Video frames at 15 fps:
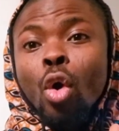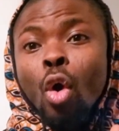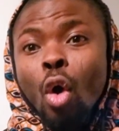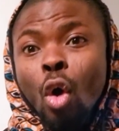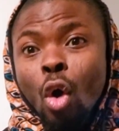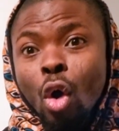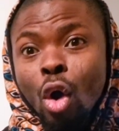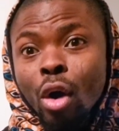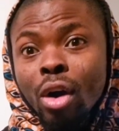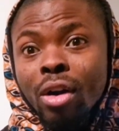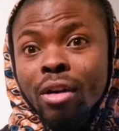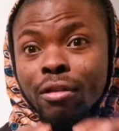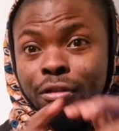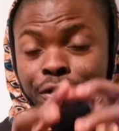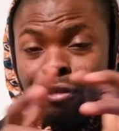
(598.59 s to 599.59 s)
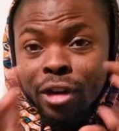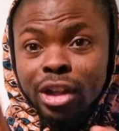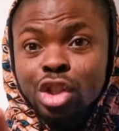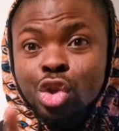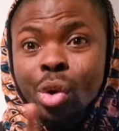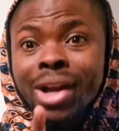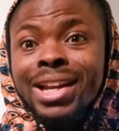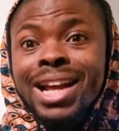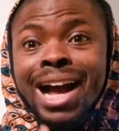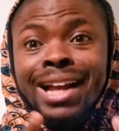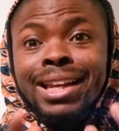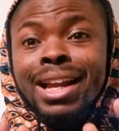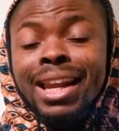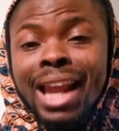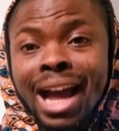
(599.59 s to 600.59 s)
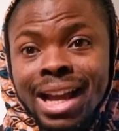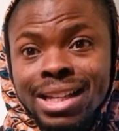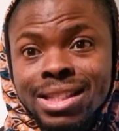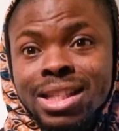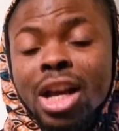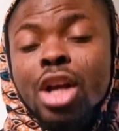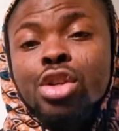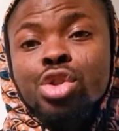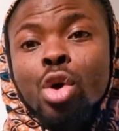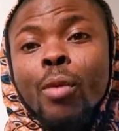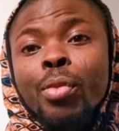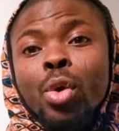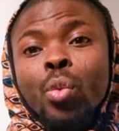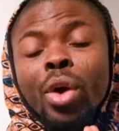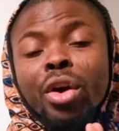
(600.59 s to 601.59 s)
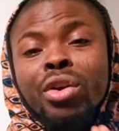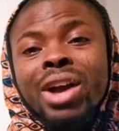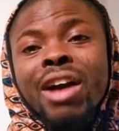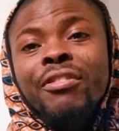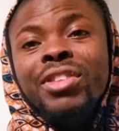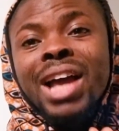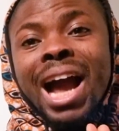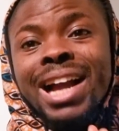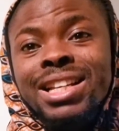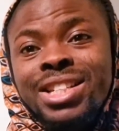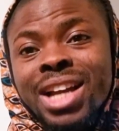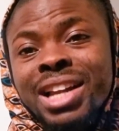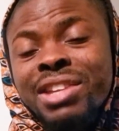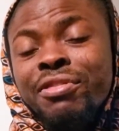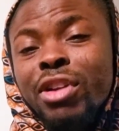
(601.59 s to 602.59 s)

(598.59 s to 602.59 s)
or virtually analyzed. So we're going to have the idea